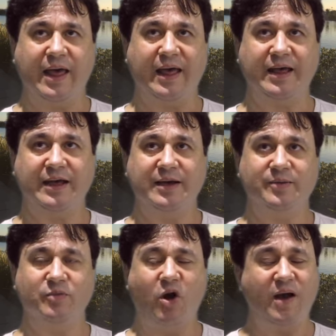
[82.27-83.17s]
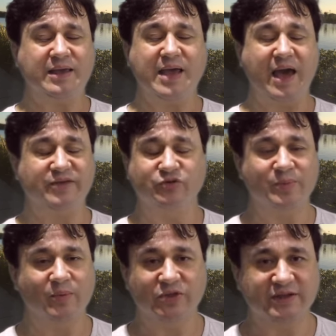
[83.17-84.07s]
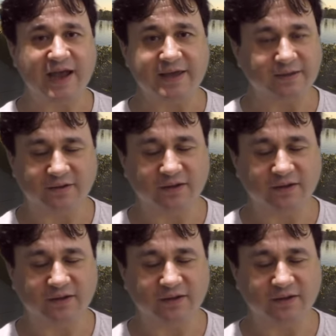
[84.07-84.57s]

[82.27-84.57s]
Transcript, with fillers: Um, I can't even remember the day.